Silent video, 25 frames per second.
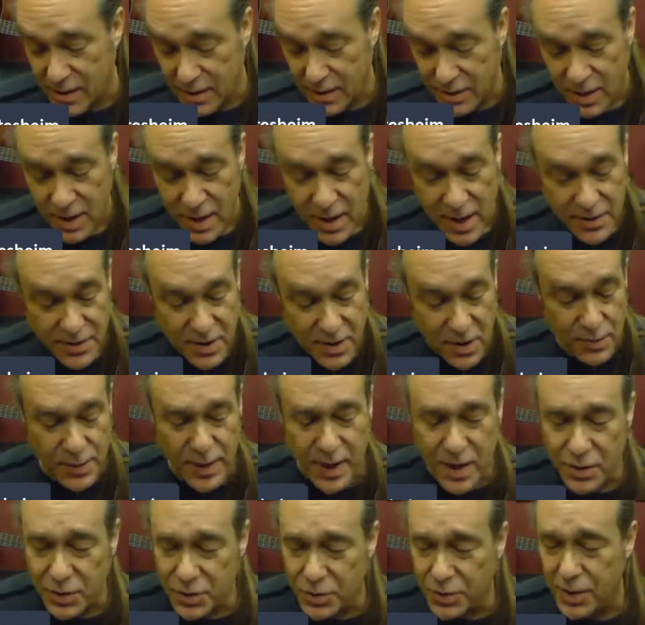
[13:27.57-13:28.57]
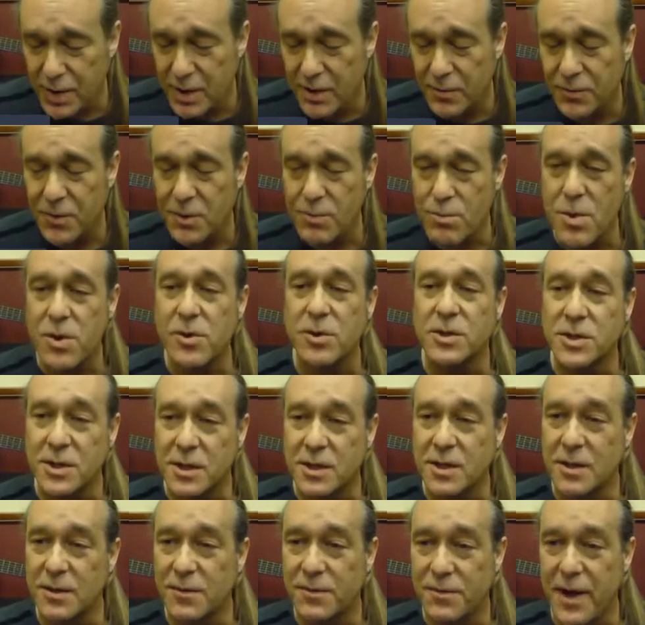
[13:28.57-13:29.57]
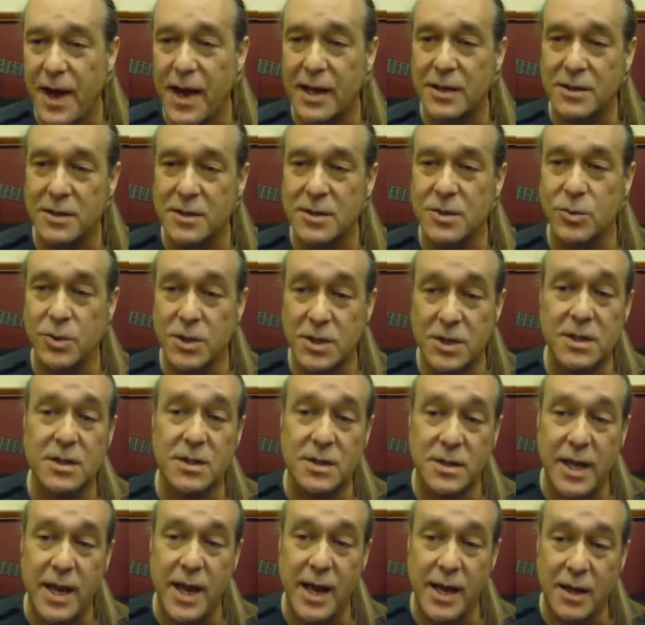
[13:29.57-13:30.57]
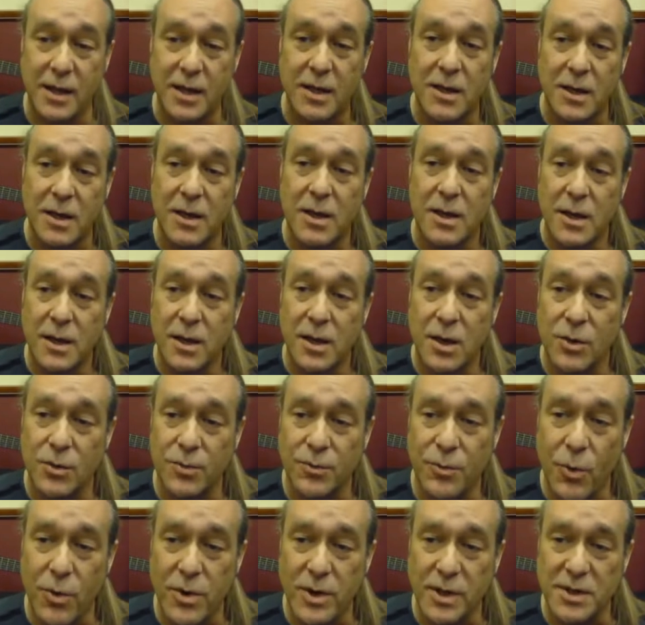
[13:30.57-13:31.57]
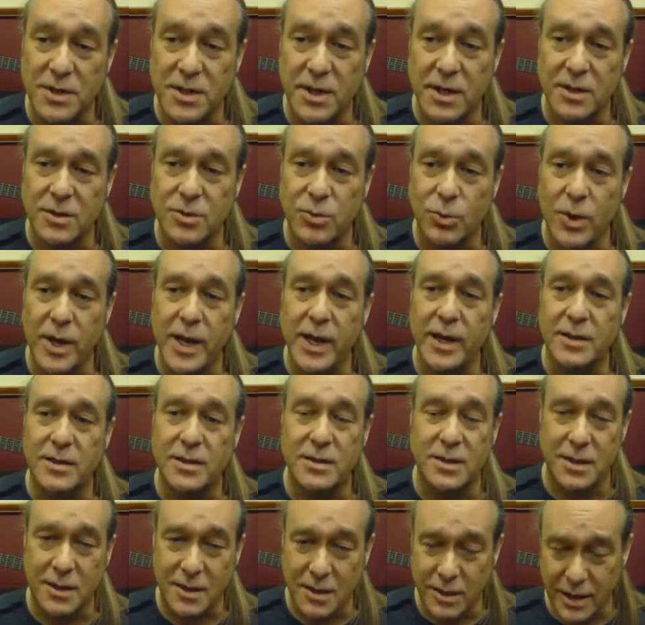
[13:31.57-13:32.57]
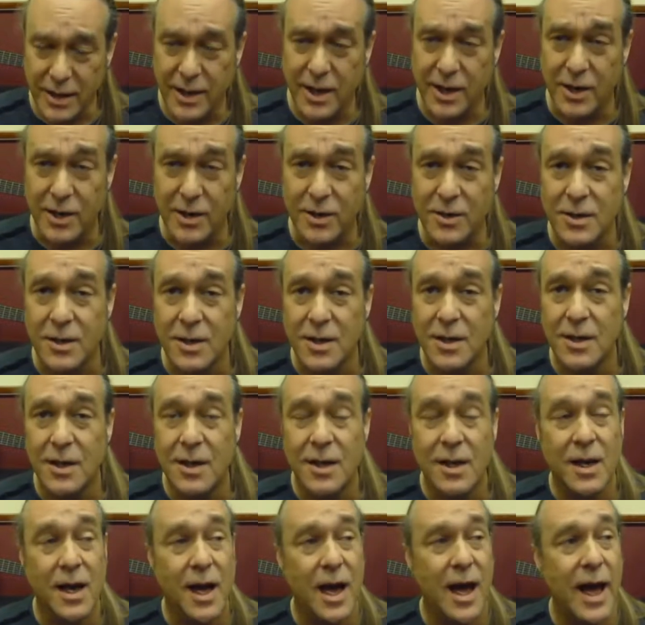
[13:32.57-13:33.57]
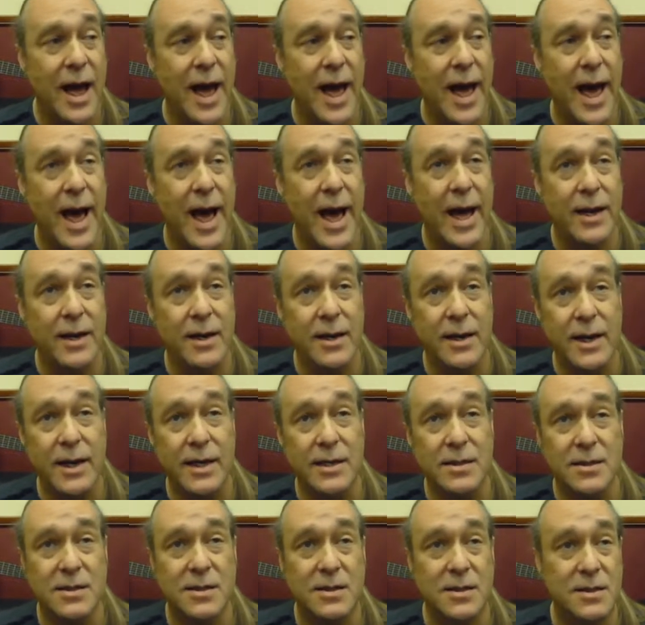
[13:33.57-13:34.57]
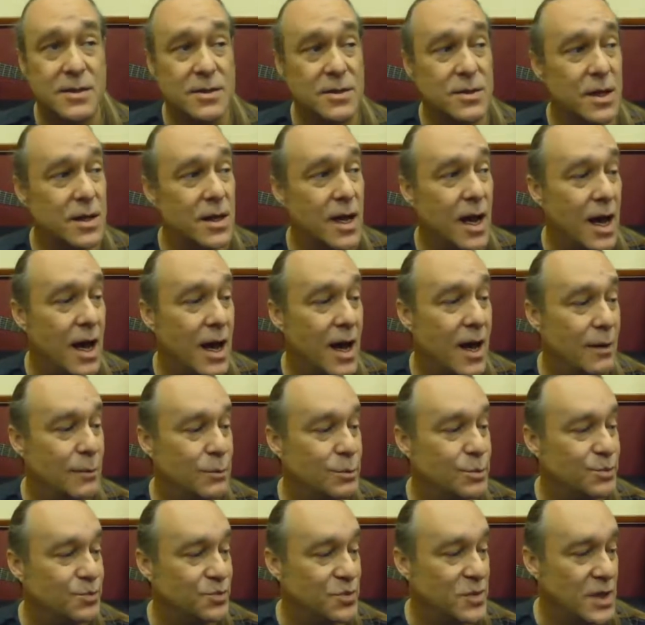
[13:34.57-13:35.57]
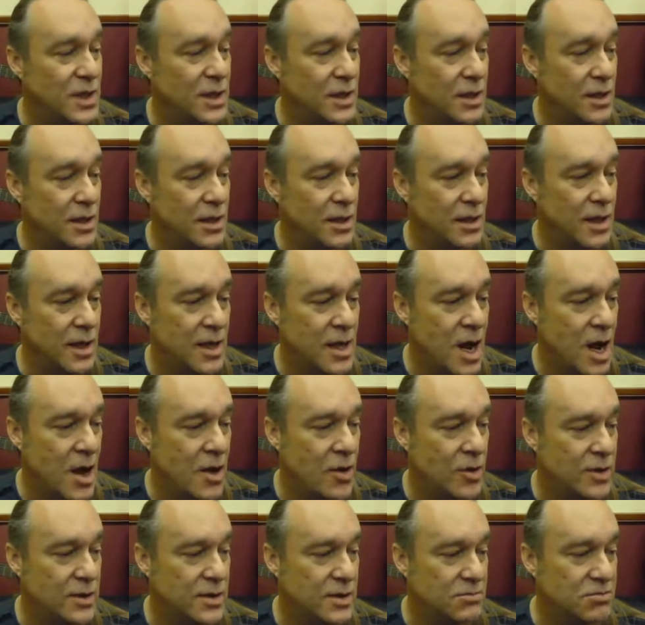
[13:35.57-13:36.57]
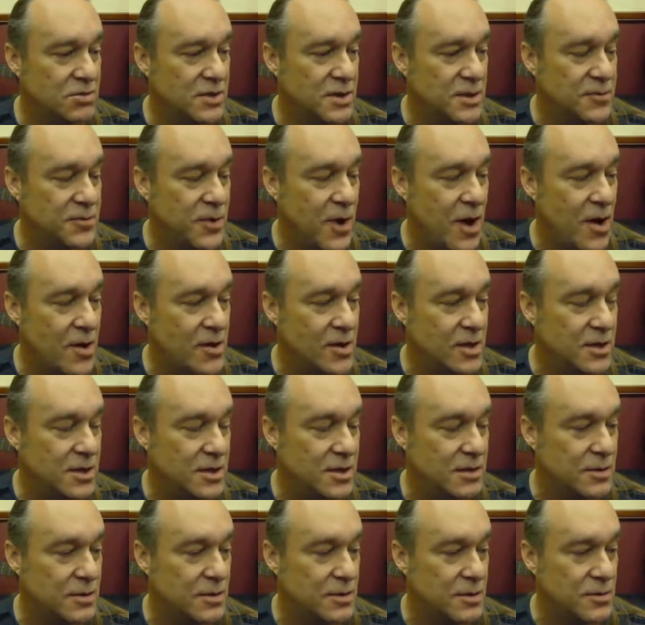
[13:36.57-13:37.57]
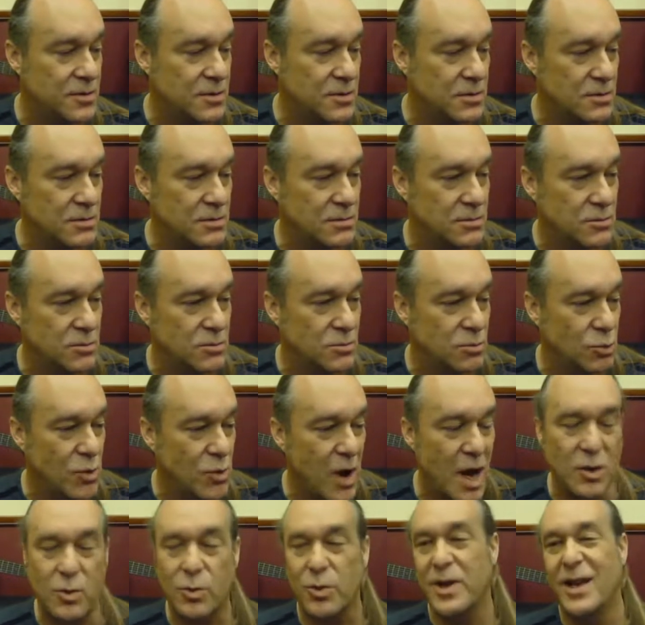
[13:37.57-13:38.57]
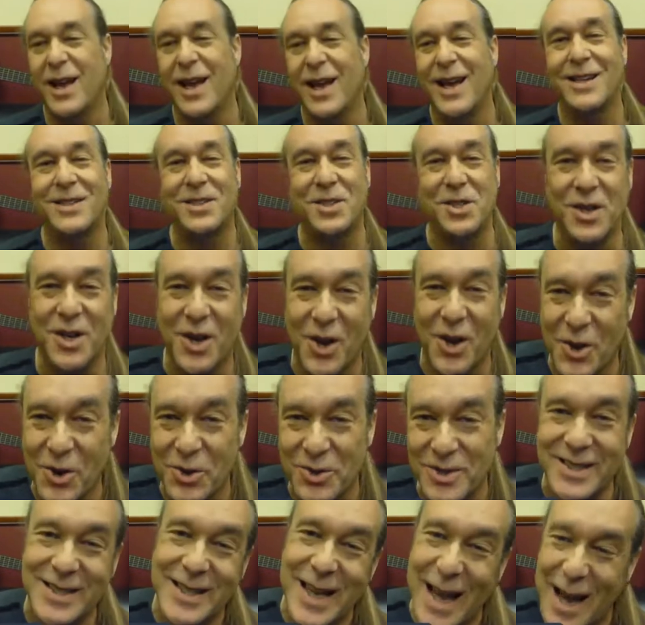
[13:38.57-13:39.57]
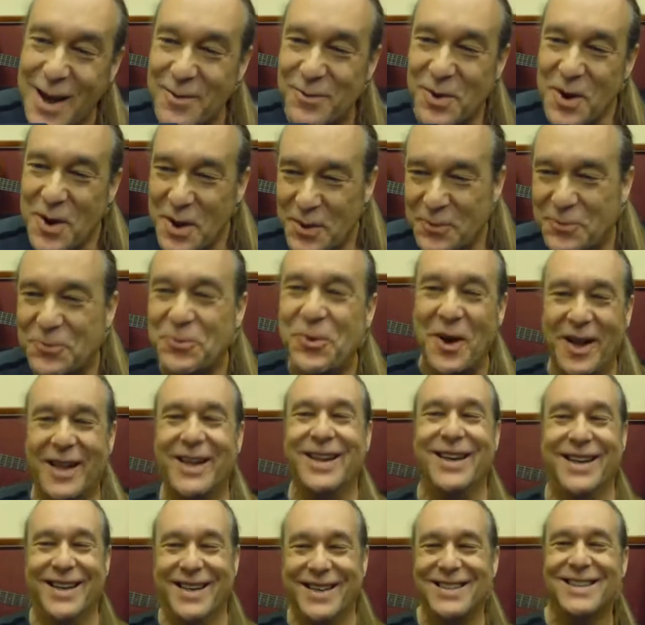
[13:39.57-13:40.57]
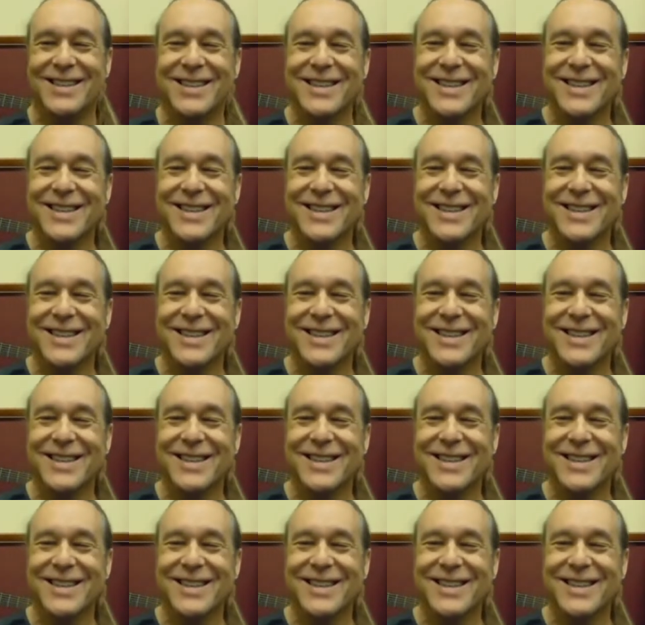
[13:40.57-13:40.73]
here." They're being treated for MRSA infections, which can take, you know, four yeah. to six weeks to clear. Ooh. And it's um, you know, it's as far as recreation goes, it's not very fun.